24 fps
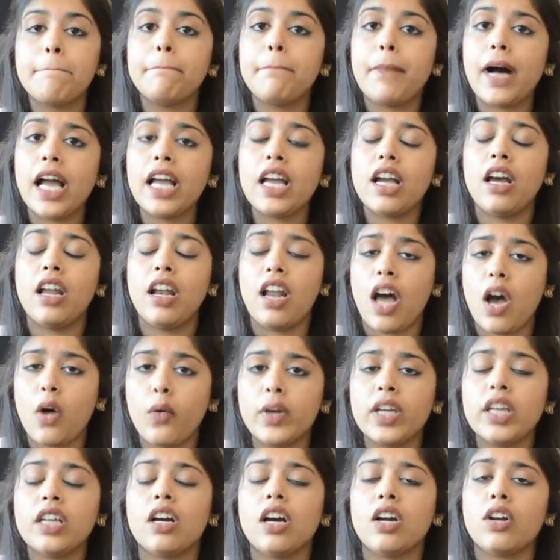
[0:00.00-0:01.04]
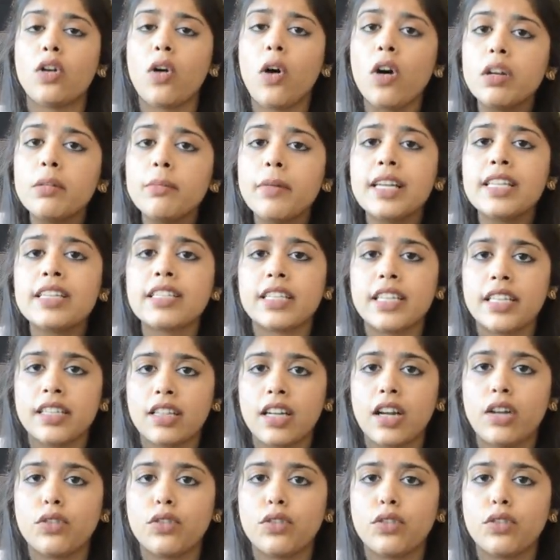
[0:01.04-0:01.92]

by allowing anonymized data